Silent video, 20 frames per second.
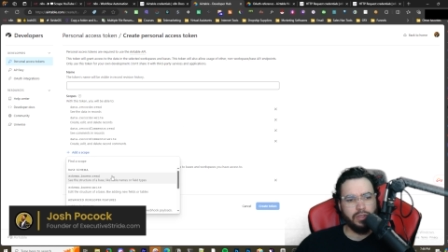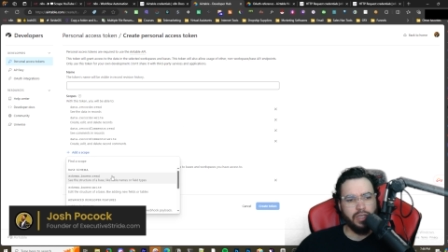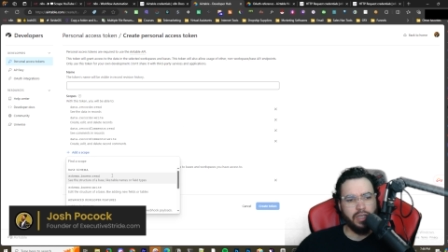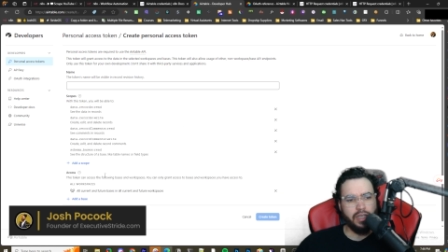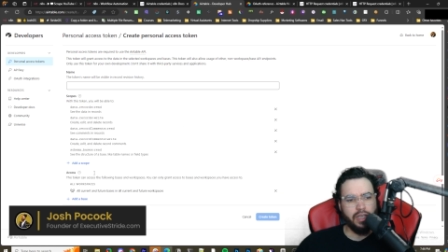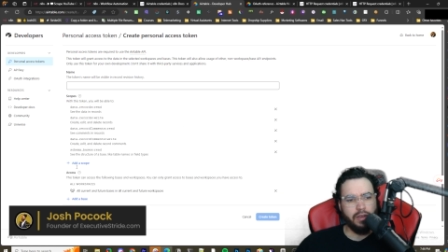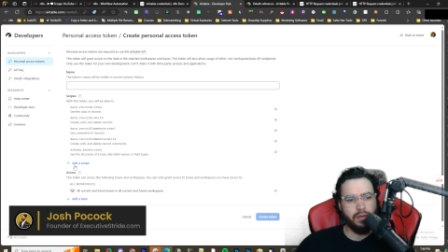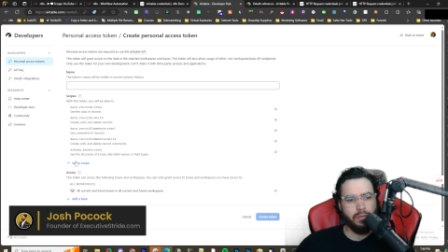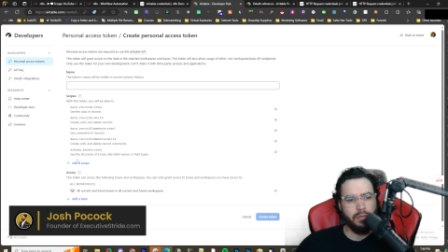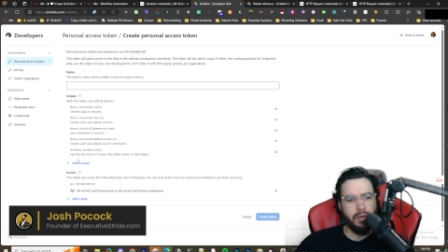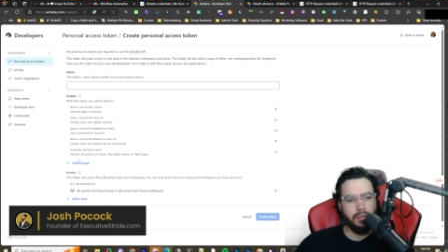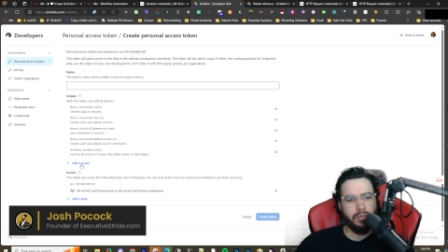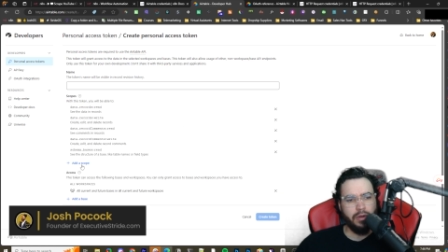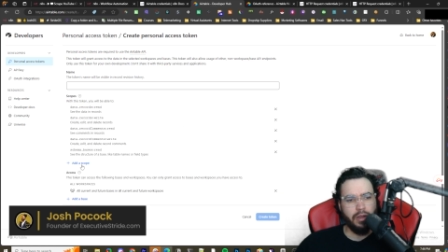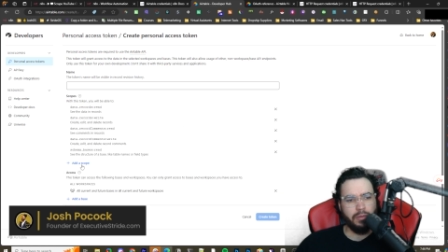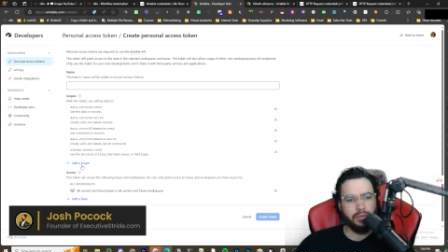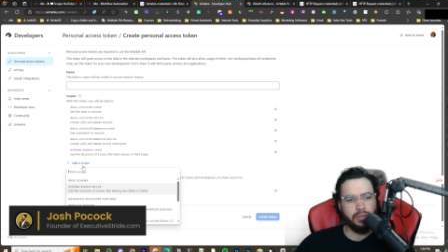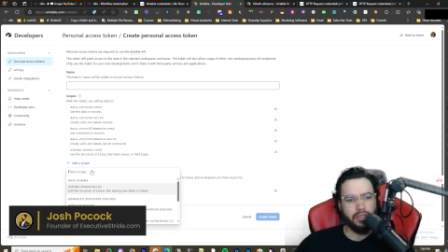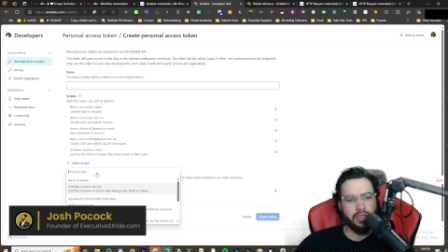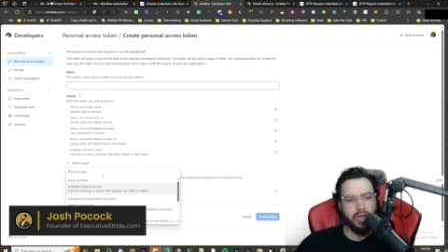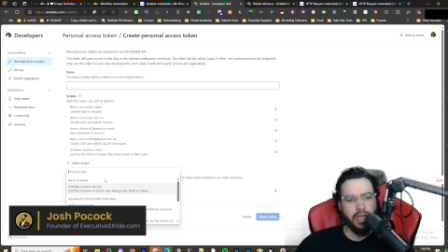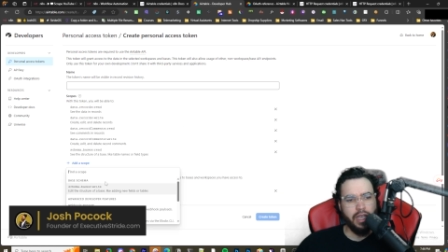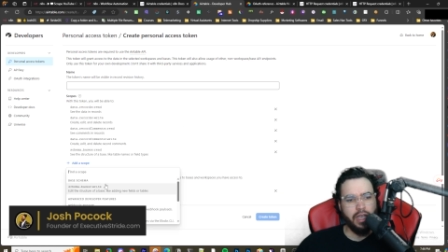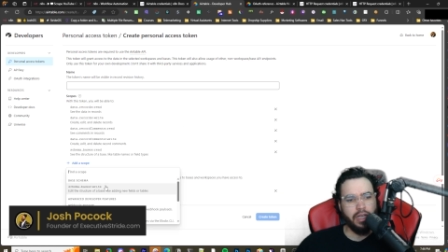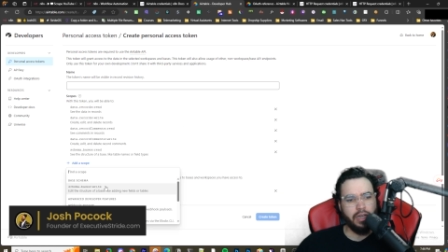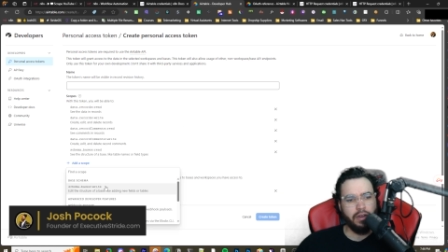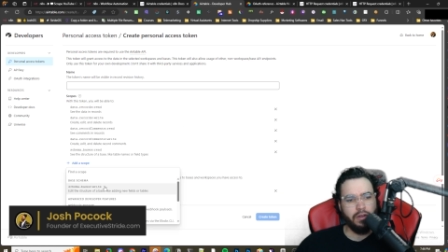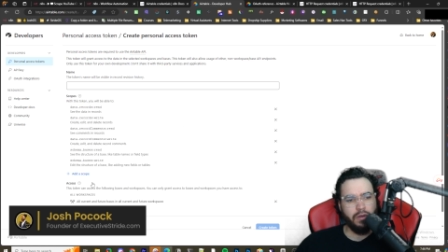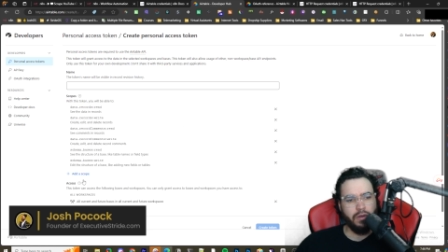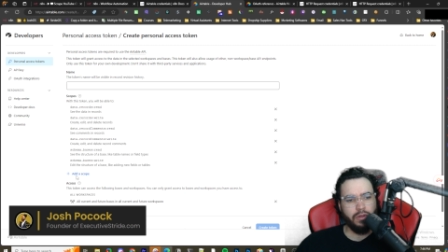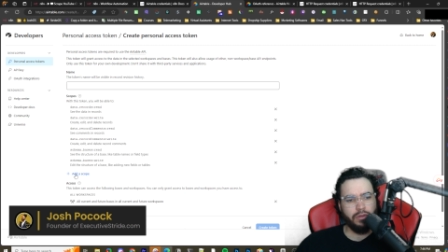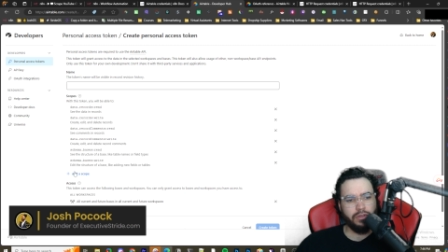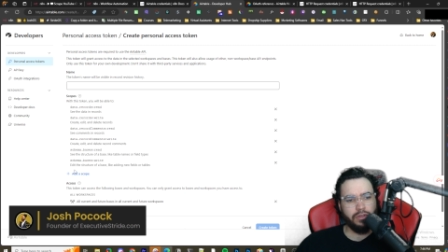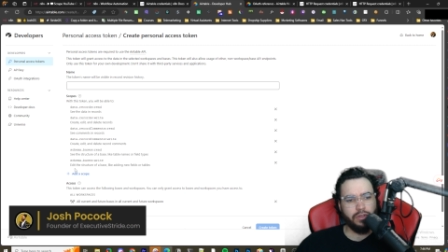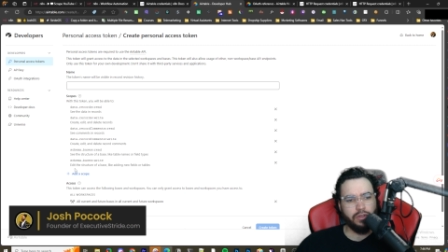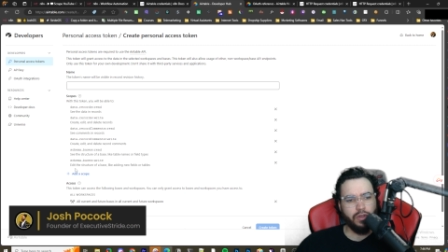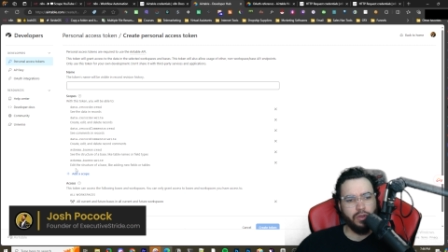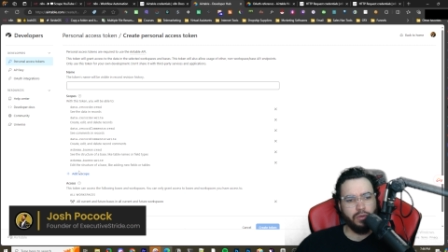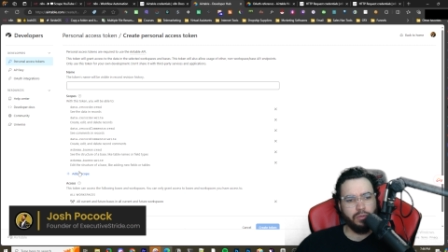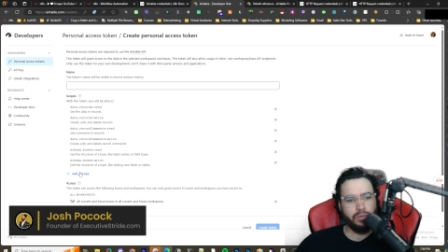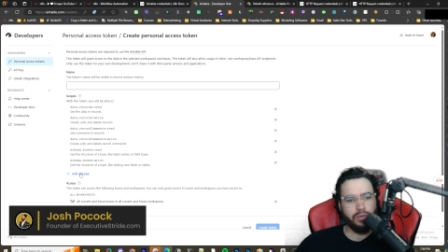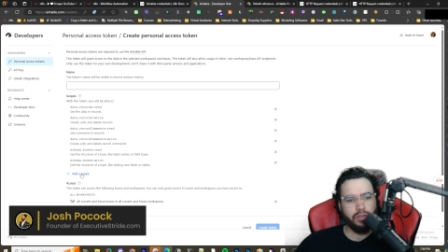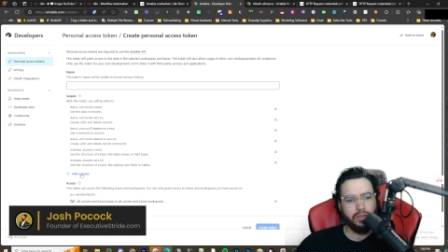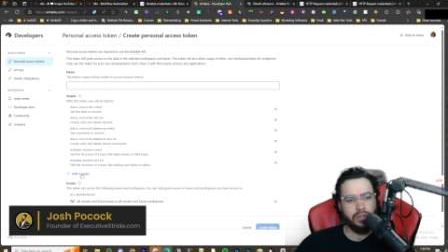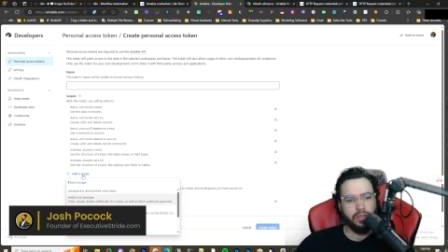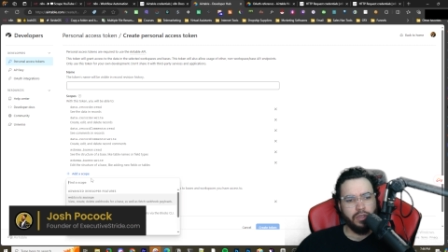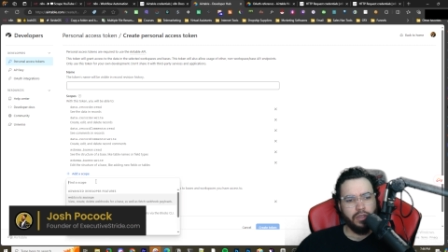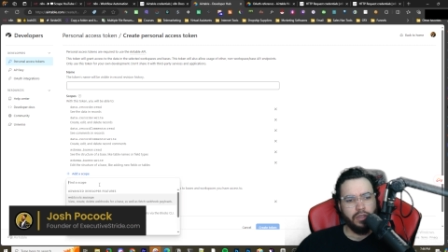I can't remember. I'm just going to add all the scopes